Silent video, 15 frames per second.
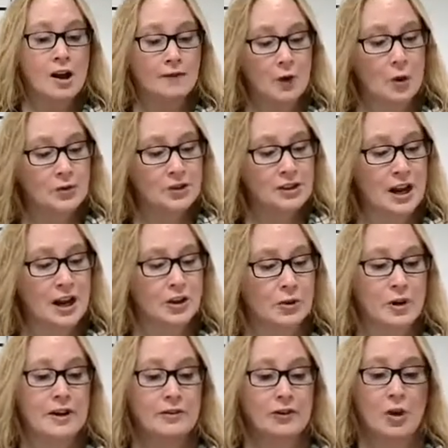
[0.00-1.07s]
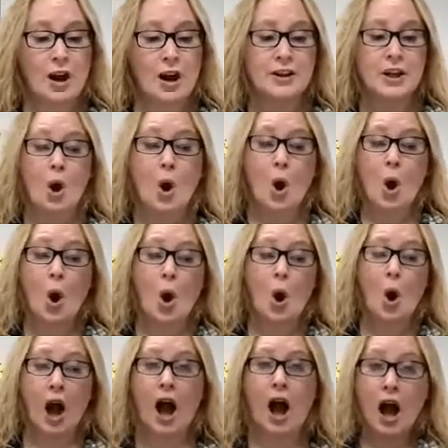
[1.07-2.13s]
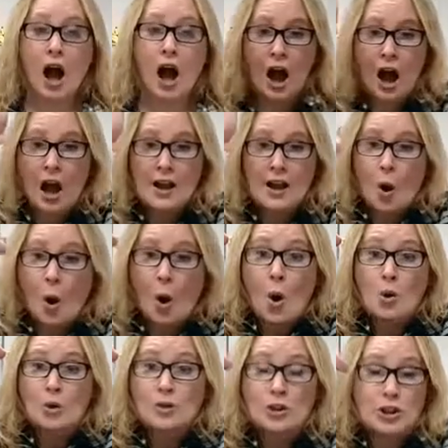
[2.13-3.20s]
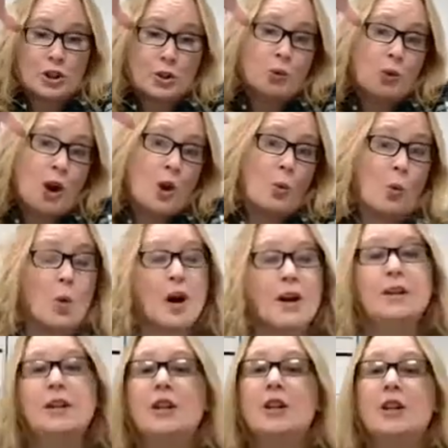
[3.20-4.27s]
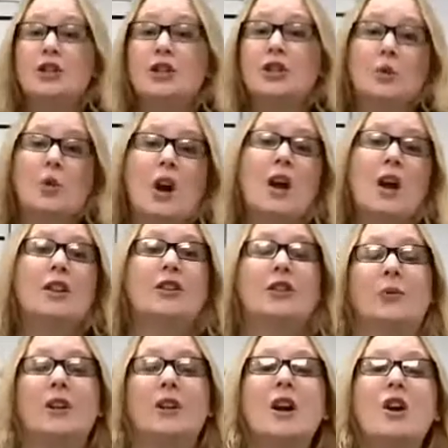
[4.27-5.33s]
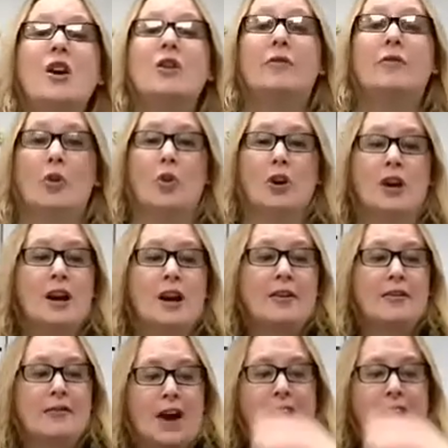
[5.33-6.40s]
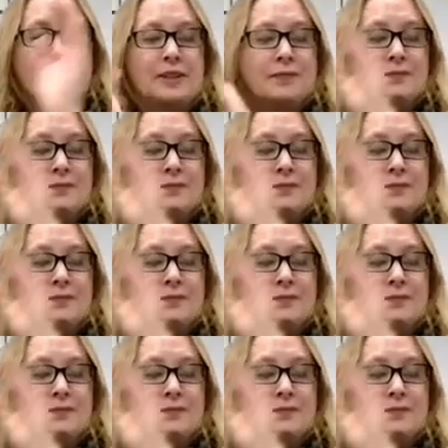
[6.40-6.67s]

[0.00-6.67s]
Floating down the river on the Ohio. 2, 1, 2, 3, 4, 5.